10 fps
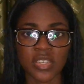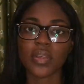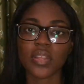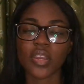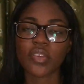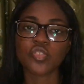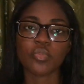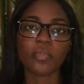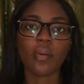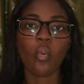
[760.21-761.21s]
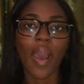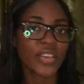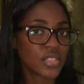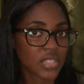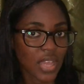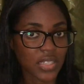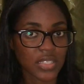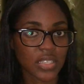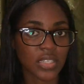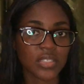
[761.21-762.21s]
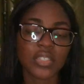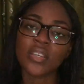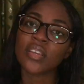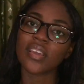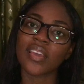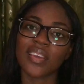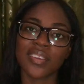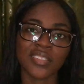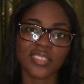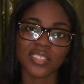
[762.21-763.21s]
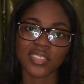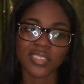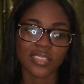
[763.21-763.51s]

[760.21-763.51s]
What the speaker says: But I have to remember why you started, and